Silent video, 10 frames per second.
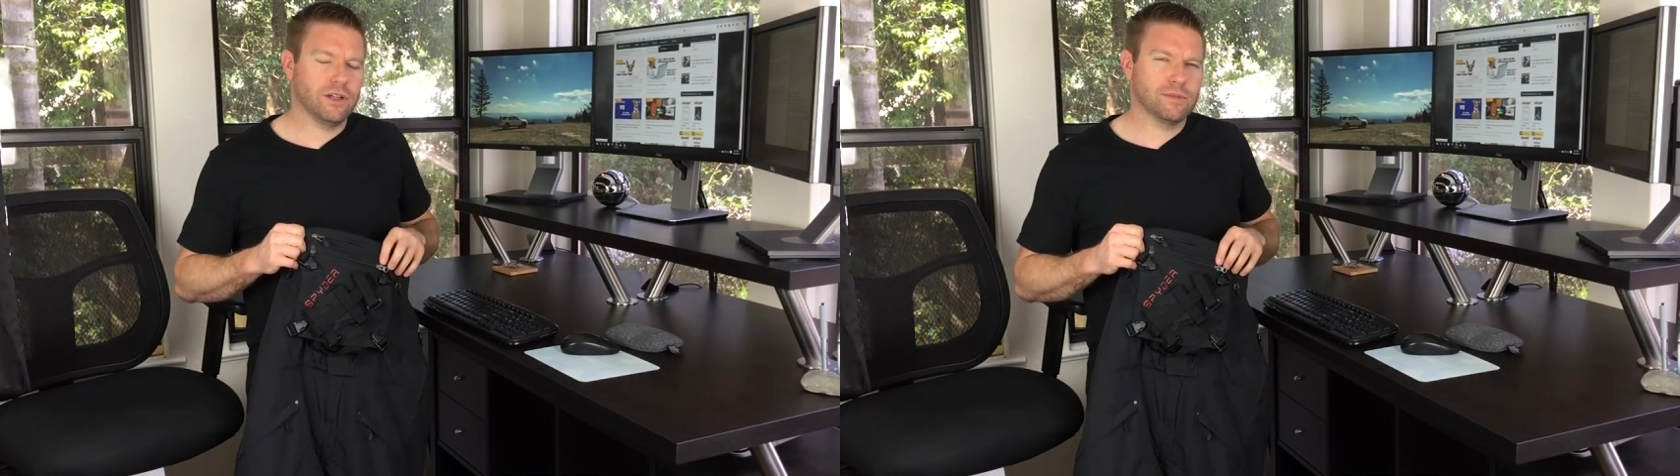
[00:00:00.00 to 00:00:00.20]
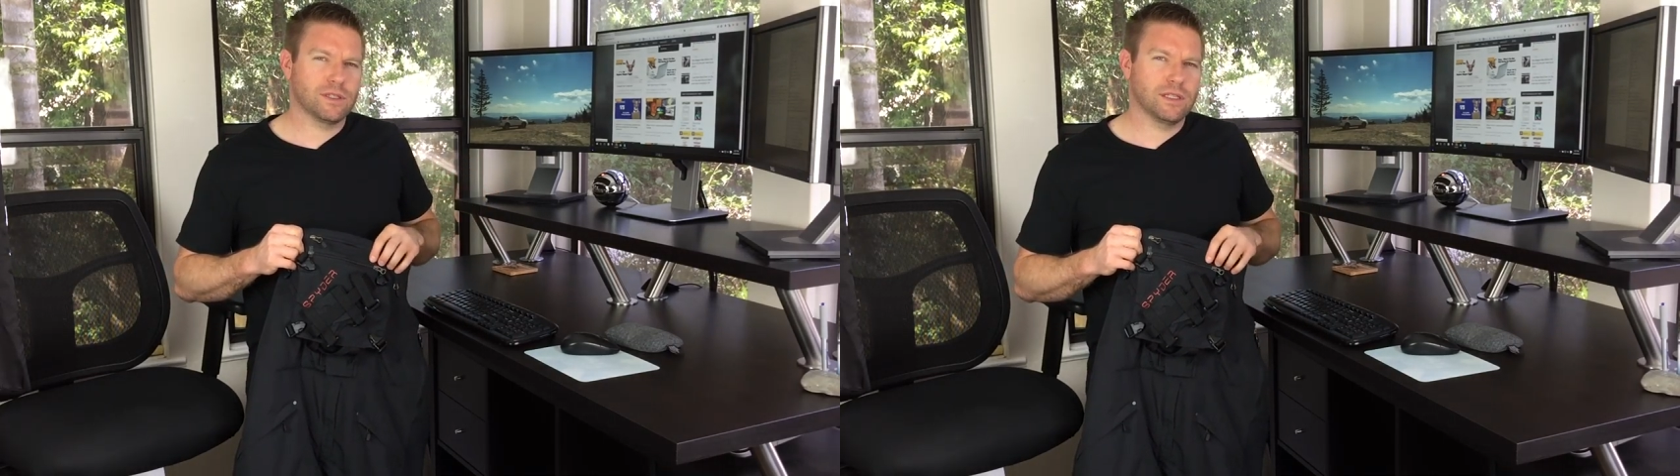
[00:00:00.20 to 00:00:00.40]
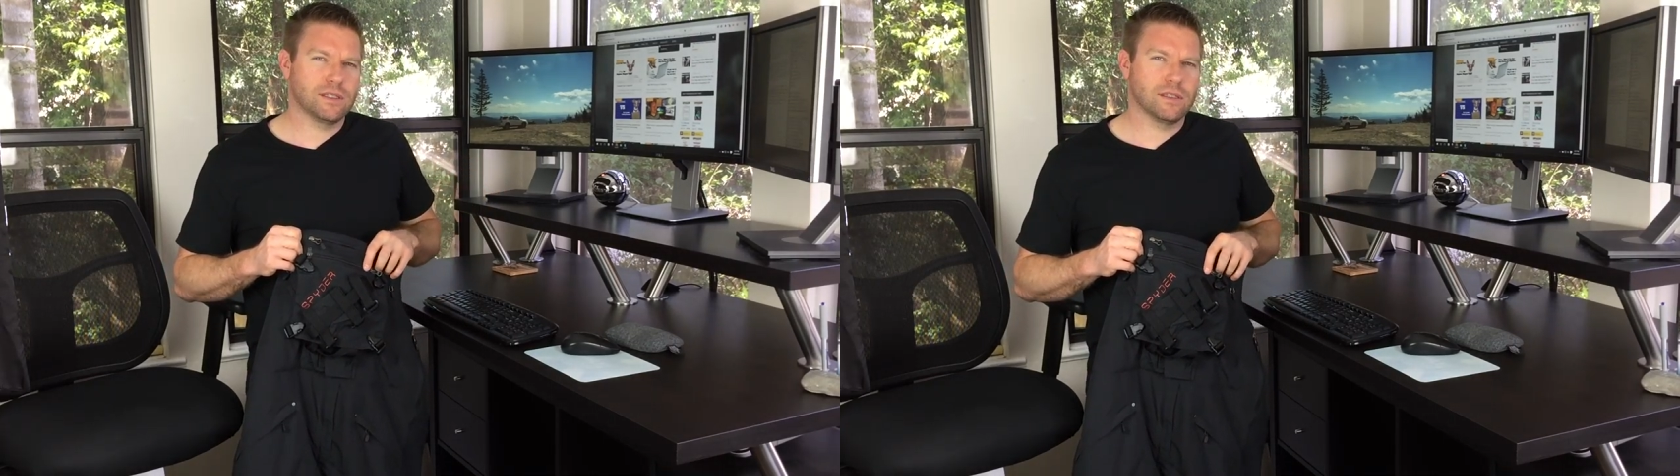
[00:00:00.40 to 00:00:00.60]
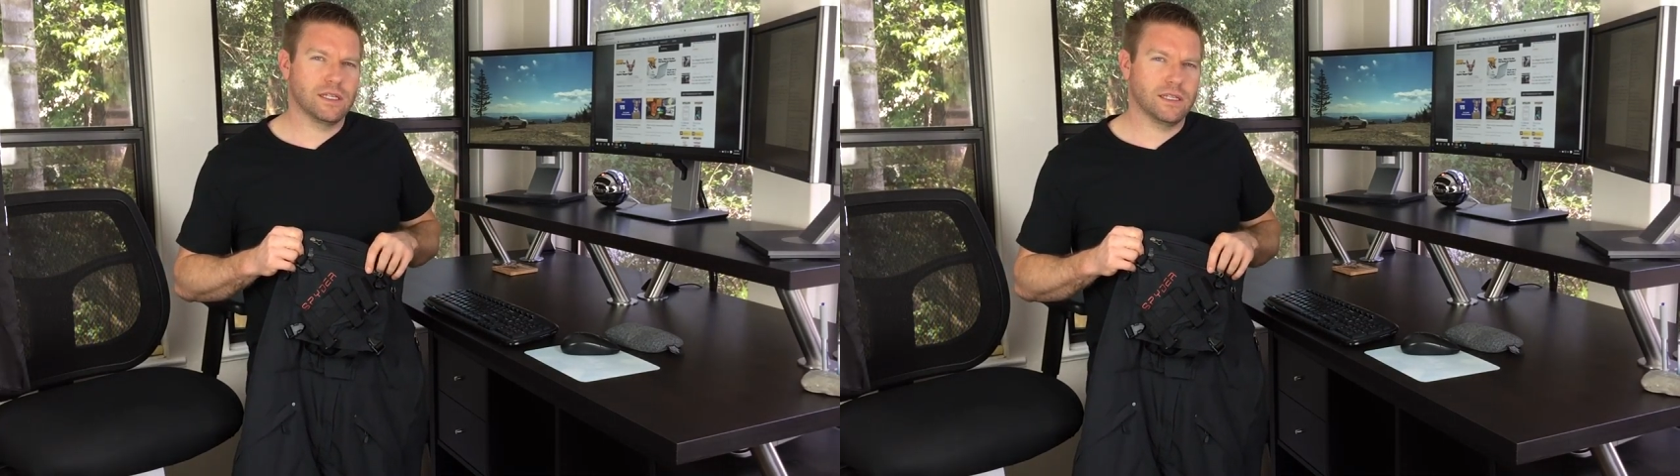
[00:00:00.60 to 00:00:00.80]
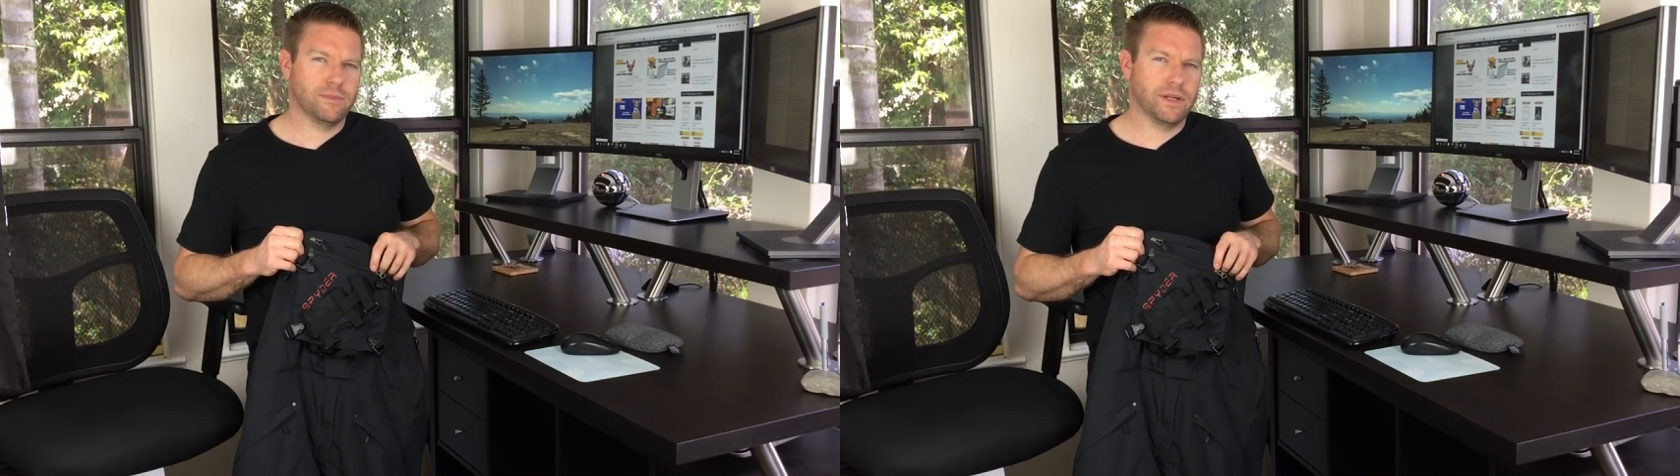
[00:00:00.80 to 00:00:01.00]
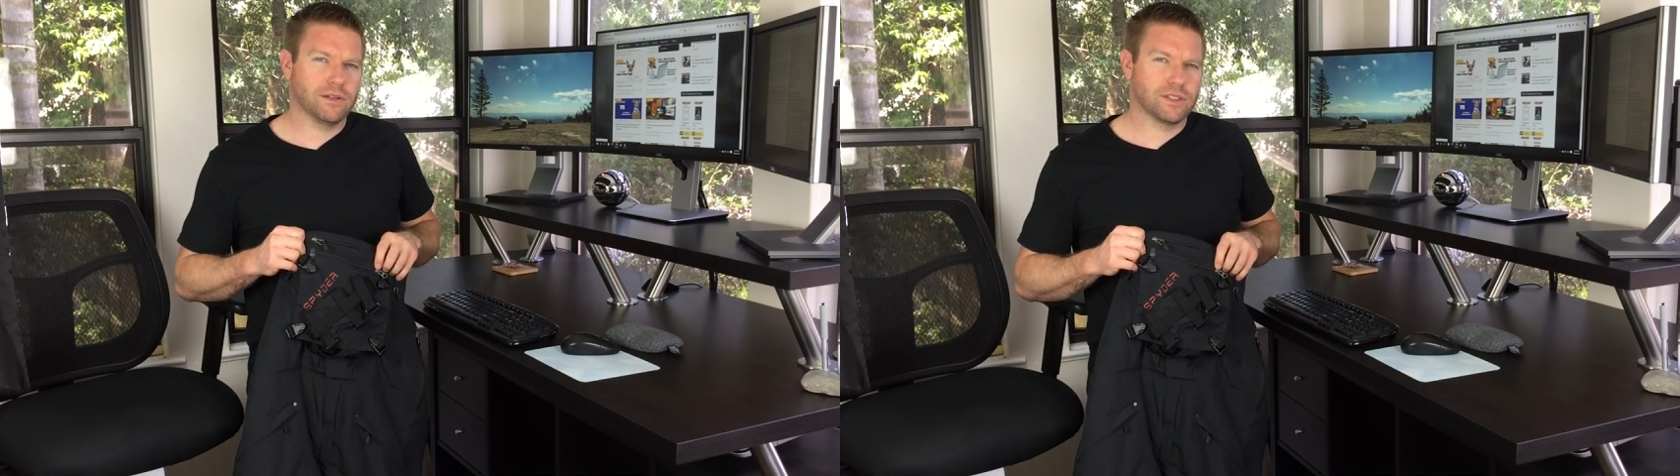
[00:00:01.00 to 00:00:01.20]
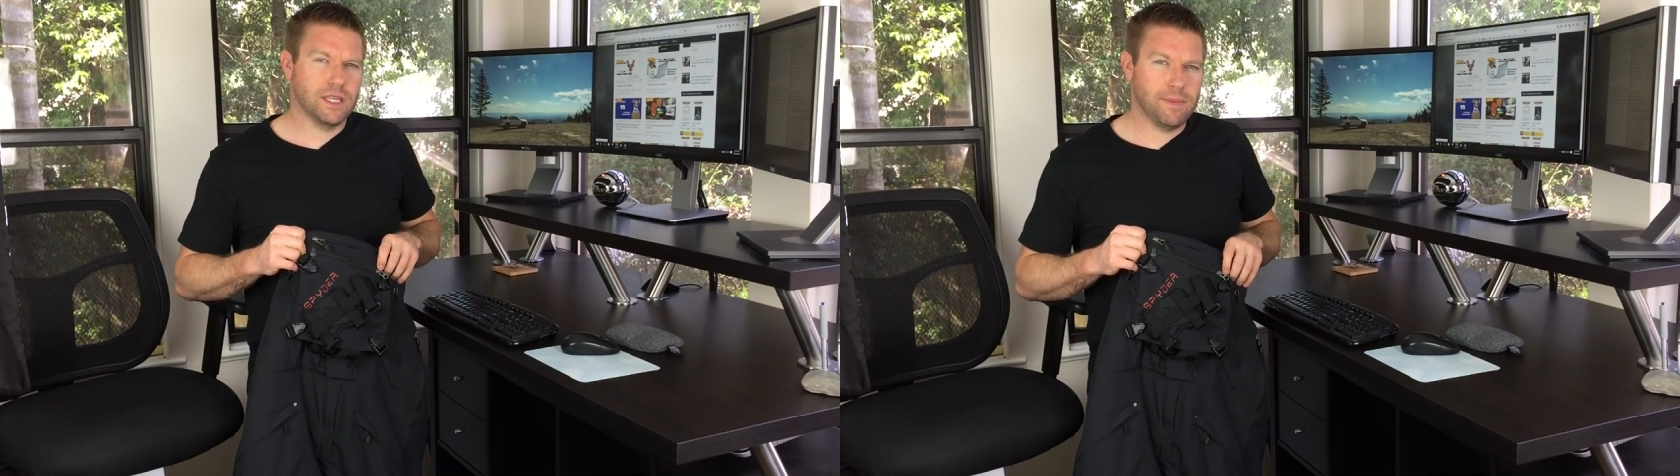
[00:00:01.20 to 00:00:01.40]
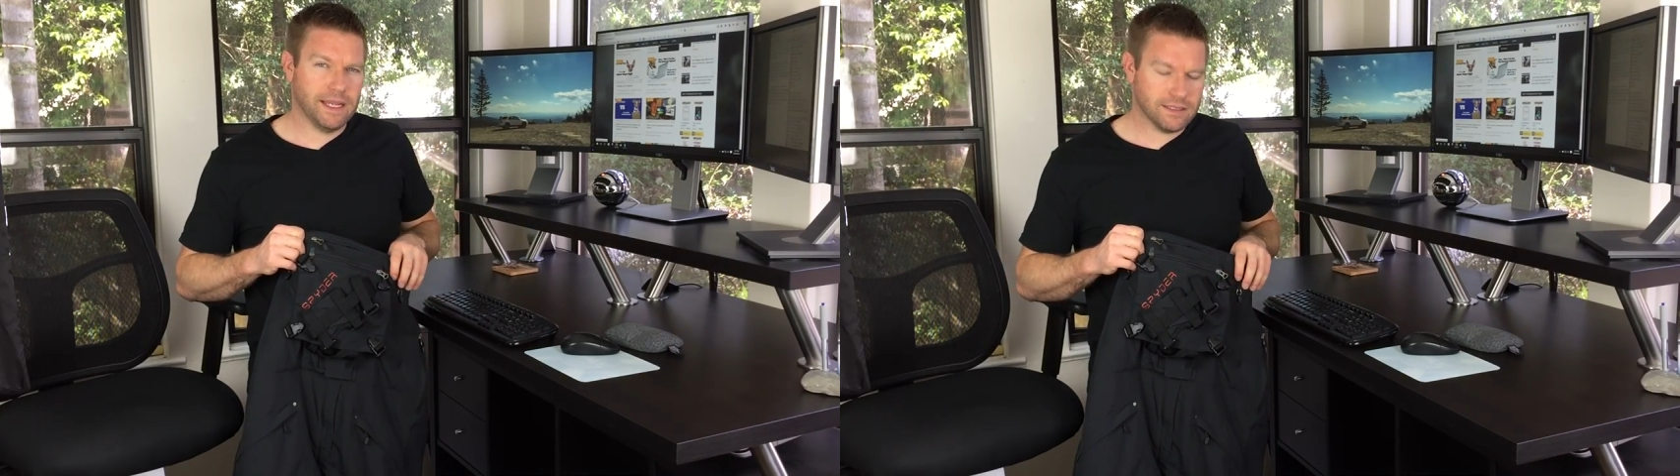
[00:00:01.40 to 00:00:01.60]
grams of Thinsulate in a pair of
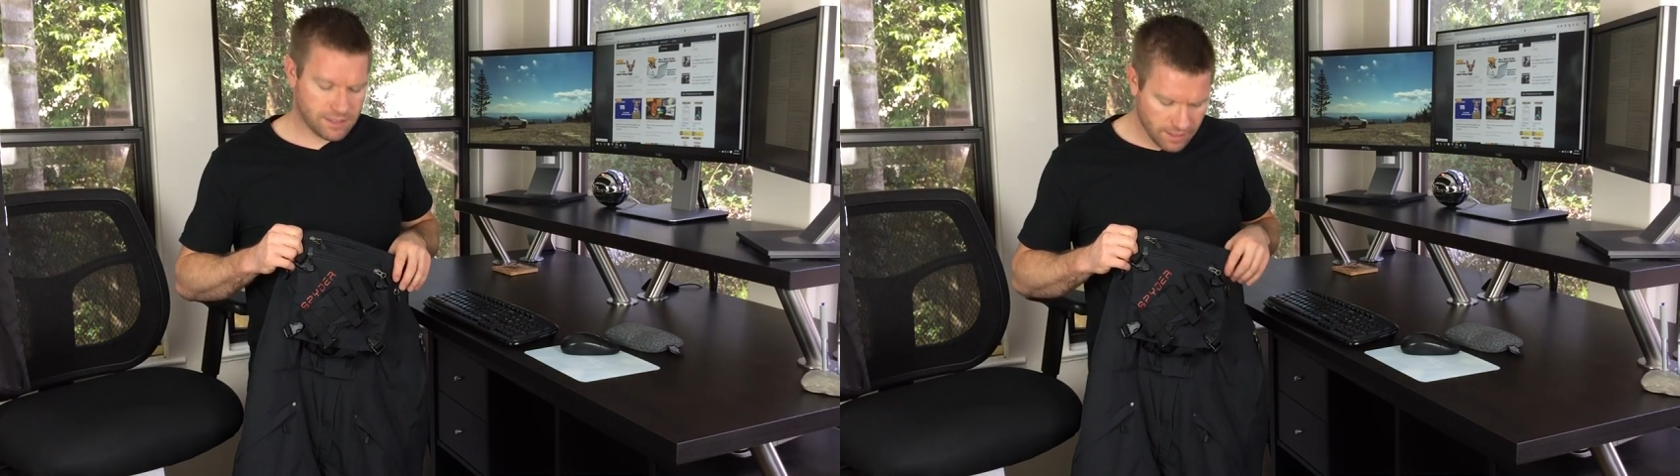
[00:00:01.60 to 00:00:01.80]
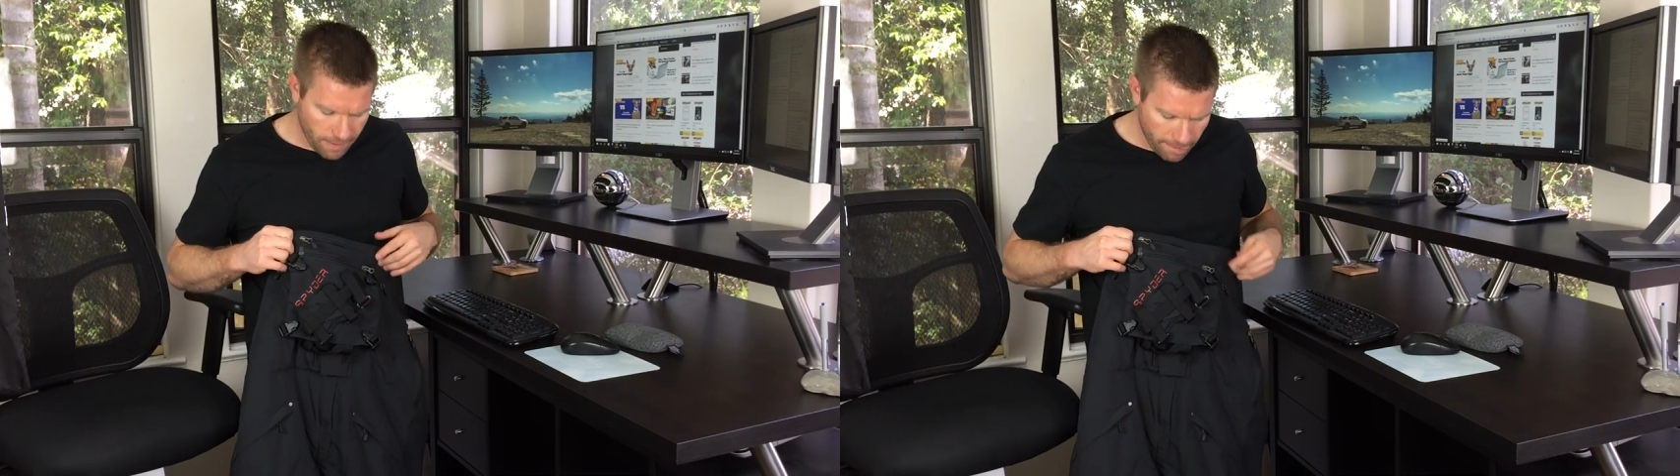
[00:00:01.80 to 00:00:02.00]
ski pants.